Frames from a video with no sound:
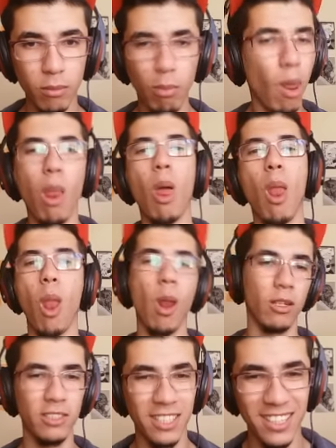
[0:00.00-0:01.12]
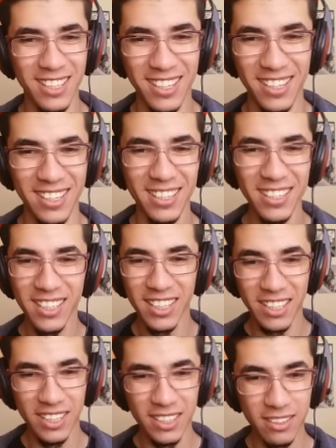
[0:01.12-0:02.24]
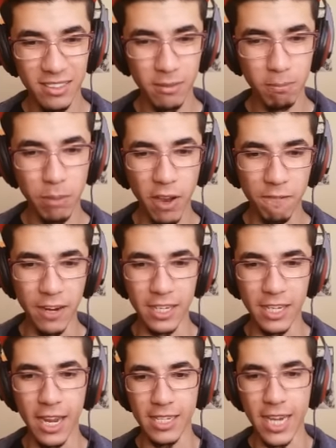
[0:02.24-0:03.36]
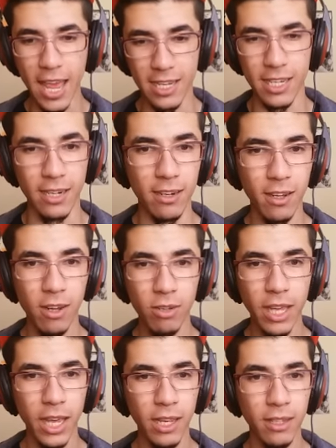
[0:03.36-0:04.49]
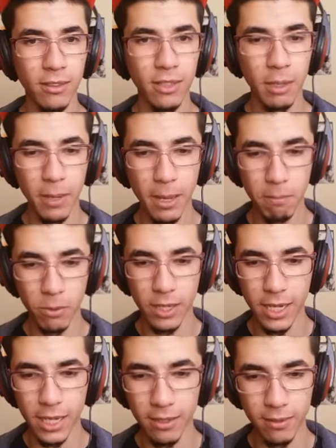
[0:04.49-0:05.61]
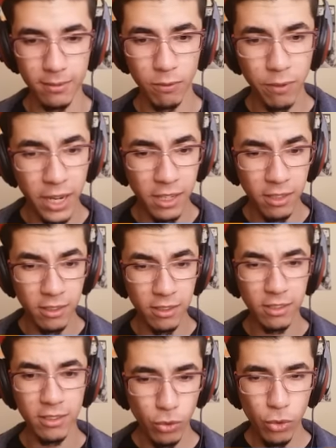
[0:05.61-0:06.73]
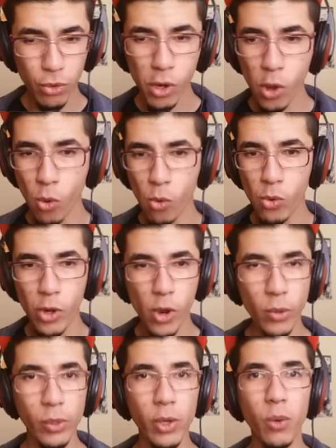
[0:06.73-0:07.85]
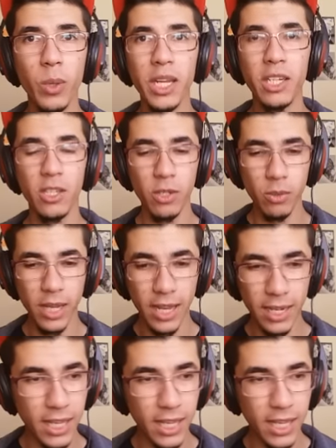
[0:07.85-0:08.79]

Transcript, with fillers: Blah, blah, blah. Perfect assassin. Okay. I'm happy with that. Failed? No, no, no. We need to do that